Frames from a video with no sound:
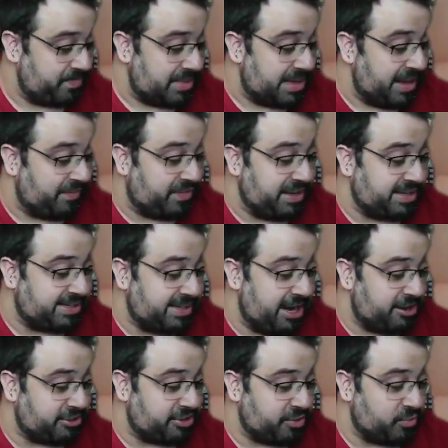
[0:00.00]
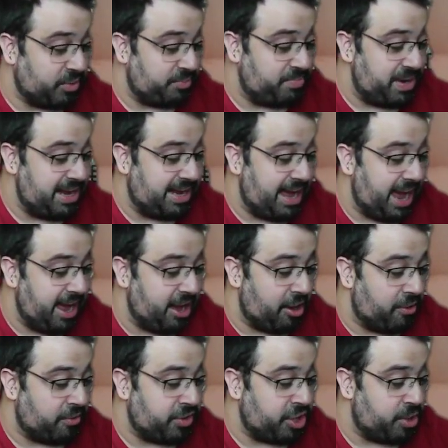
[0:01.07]
If this character would be
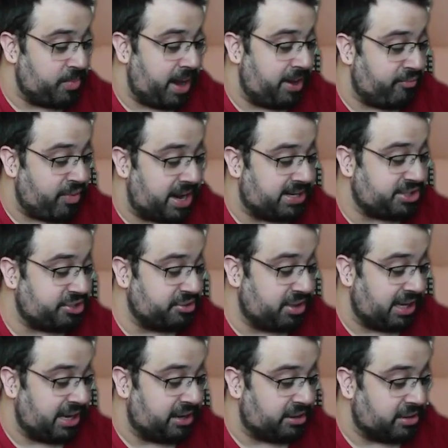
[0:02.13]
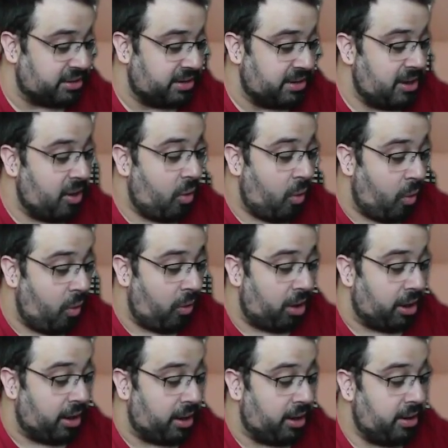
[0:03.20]
KO'd, you may rest your leader
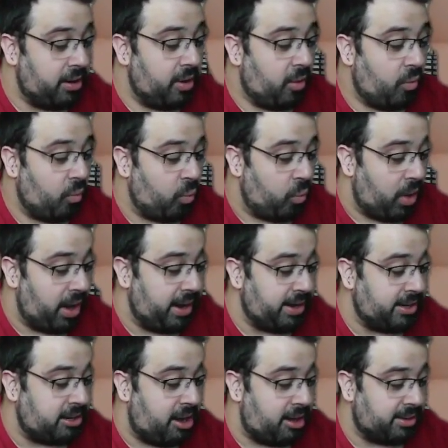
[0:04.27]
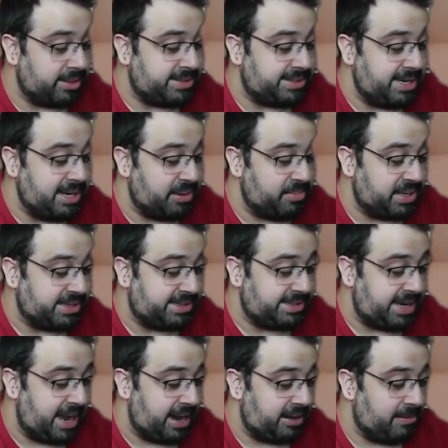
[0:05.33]
or 1 Colosseum
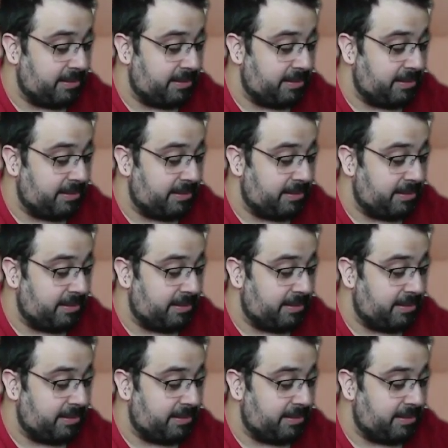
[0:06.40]
instead.